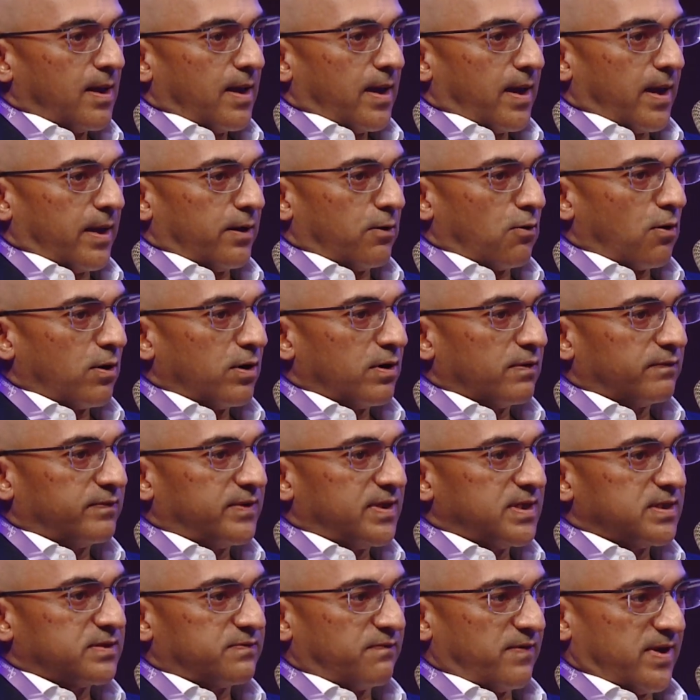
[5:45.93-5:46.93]
And all of
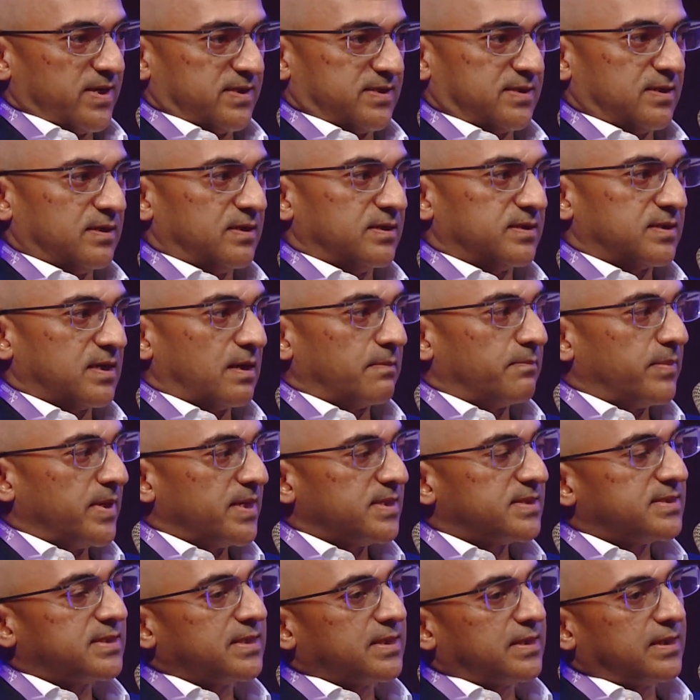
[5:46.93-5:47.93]
these vessels are
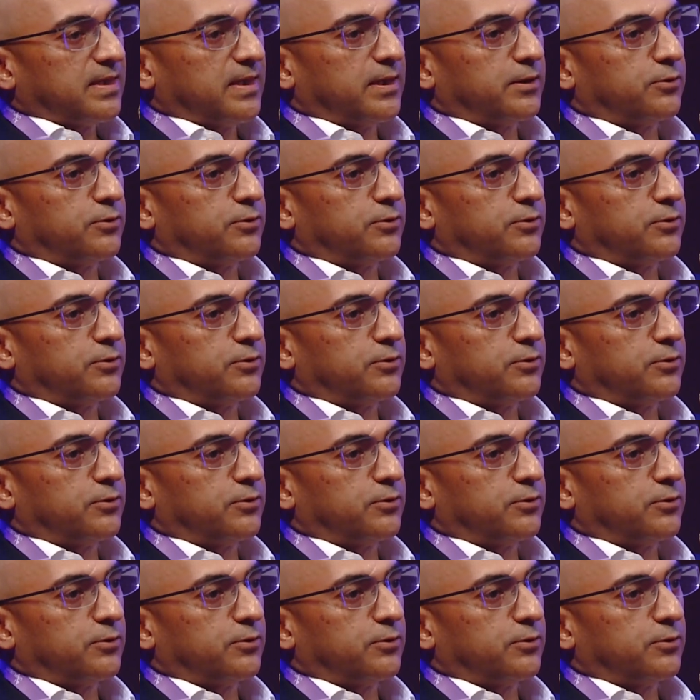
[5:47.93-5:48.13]
basically